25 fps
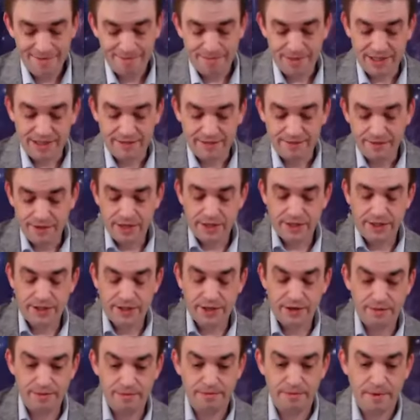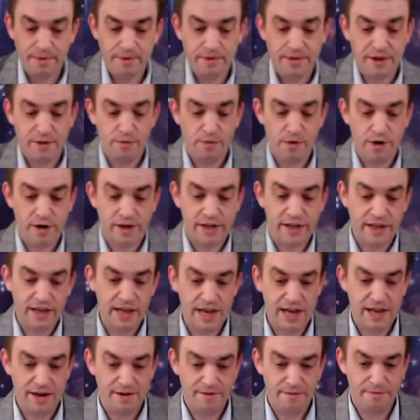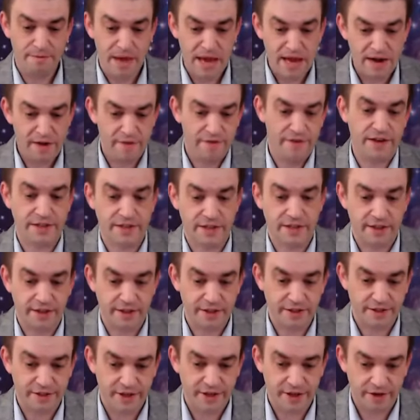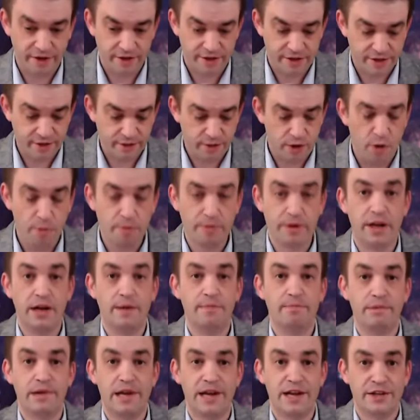But so they're working on manifesting this here to open up